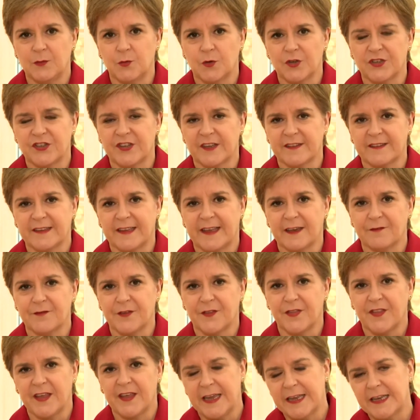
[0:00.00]
which has
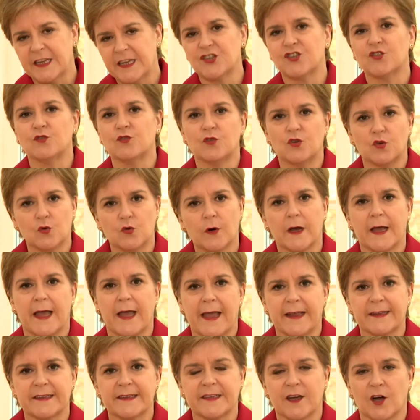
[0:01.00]
given the initial
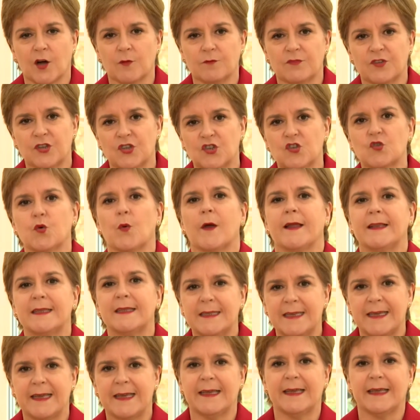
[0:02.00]
go-ahead to up to
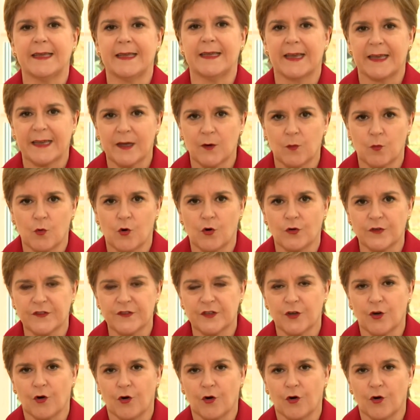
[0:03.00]
28 gigawatts